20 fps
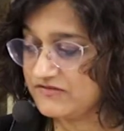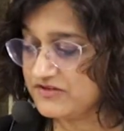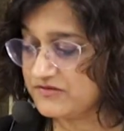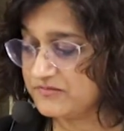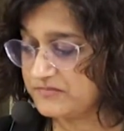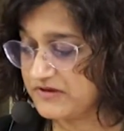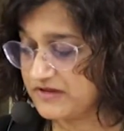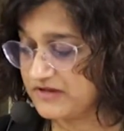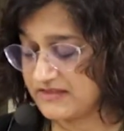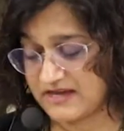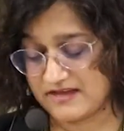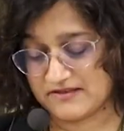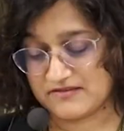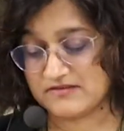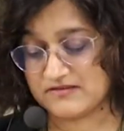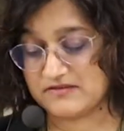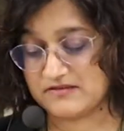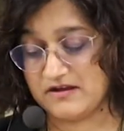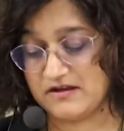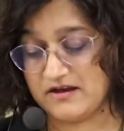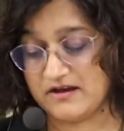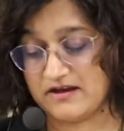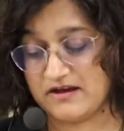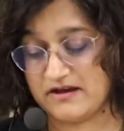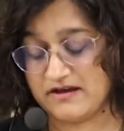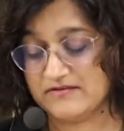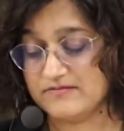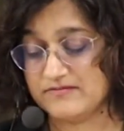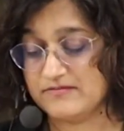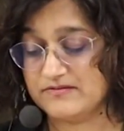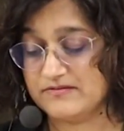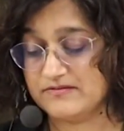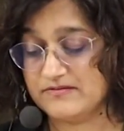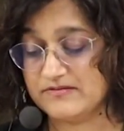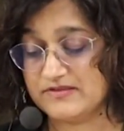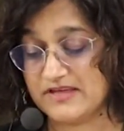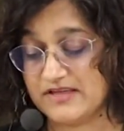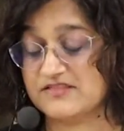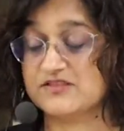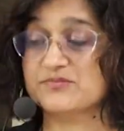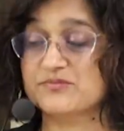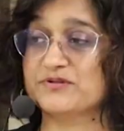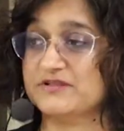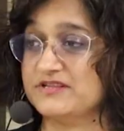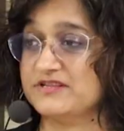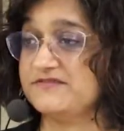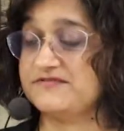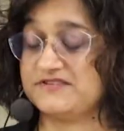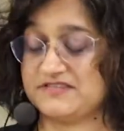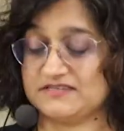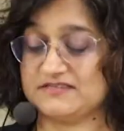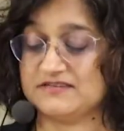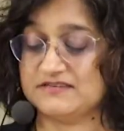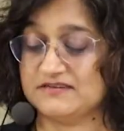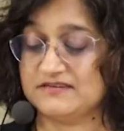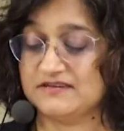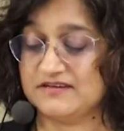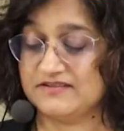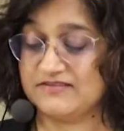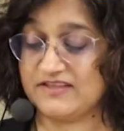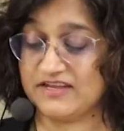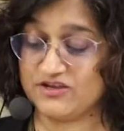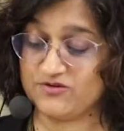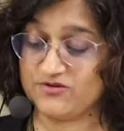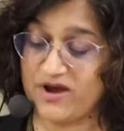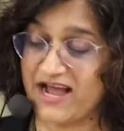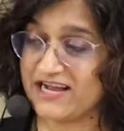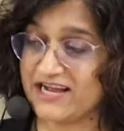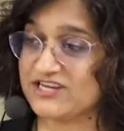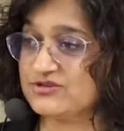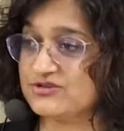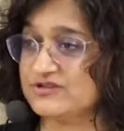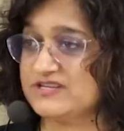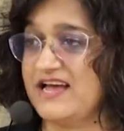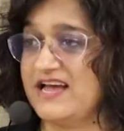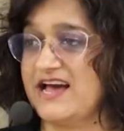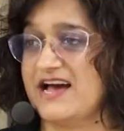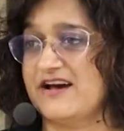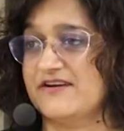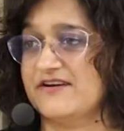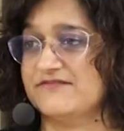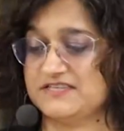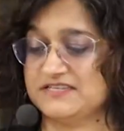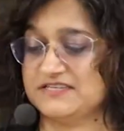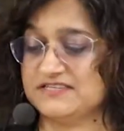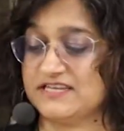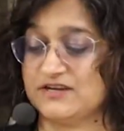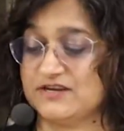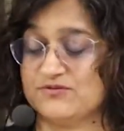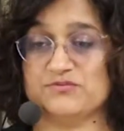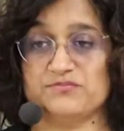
that the beliefs that you actually have, since they would be